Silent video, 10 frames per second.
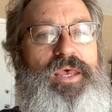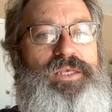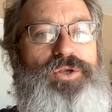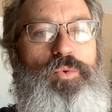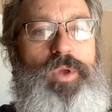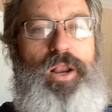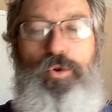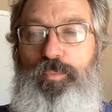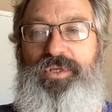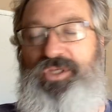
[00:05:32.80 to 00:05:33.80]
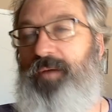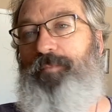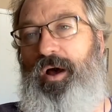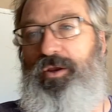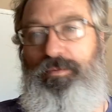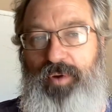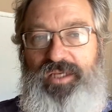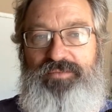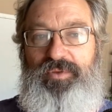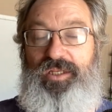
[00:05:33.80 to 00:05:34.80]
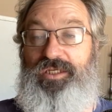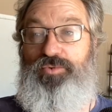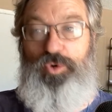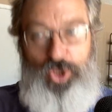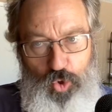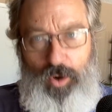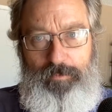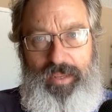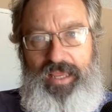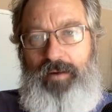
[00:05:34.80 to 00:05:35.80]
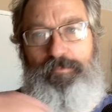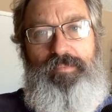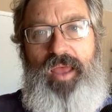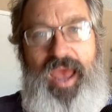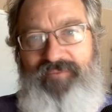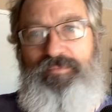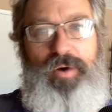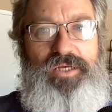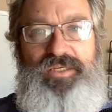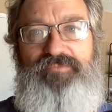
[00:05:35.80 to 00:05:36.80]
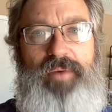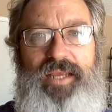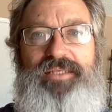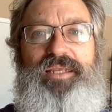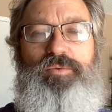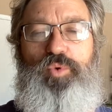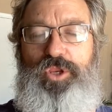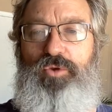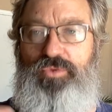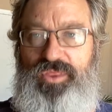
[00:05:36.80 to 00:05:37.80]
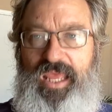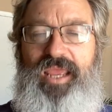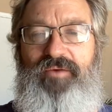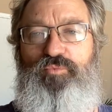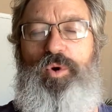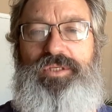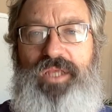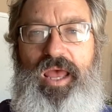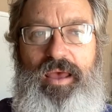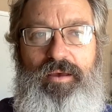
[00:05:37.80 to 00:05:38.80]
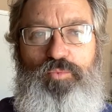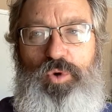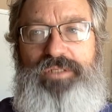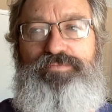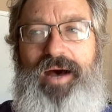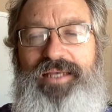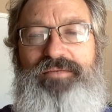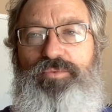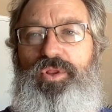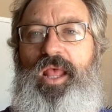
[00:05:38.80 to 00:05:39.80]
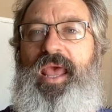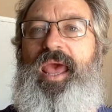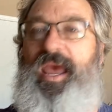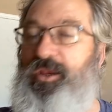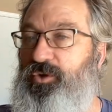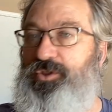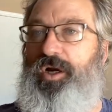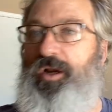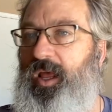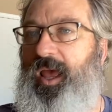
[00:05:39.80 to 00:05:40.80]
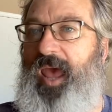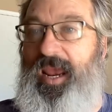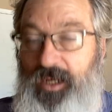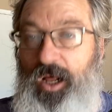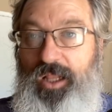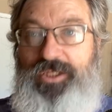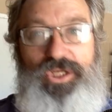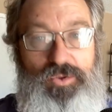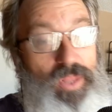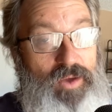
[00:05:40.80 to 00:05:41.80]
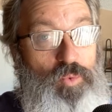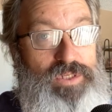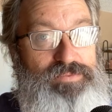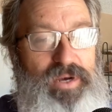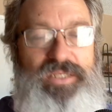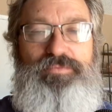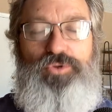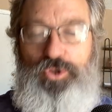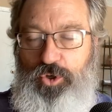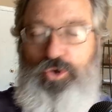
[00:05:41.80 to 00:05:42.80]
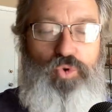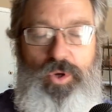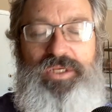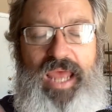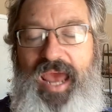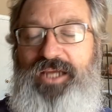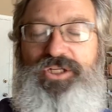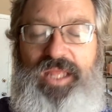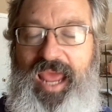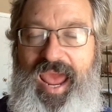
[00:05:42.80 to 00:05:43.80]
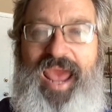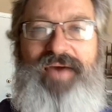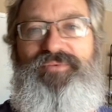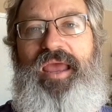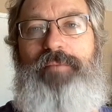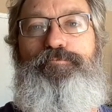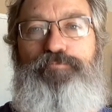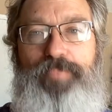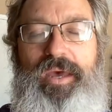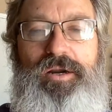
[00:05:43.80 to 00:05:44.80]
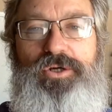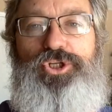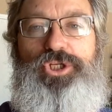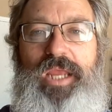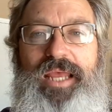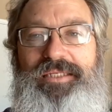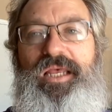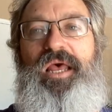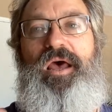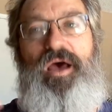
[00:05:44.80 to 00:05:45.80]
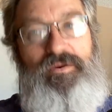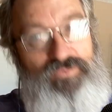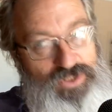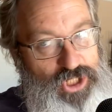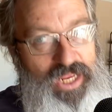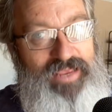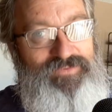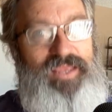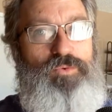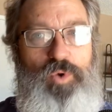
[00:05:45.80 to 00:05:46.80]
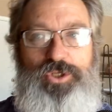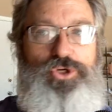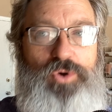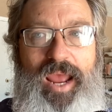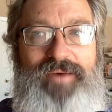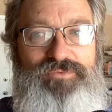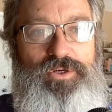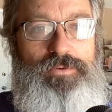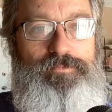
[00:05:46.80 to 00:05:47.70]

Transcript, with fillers: So it opens up all your possibilities. When you are being a, have a positive mindset, when you think of what's uh, what's possible, and you start acknowledging that what's possible, you're going to actually have a better chance of achieving what you're after.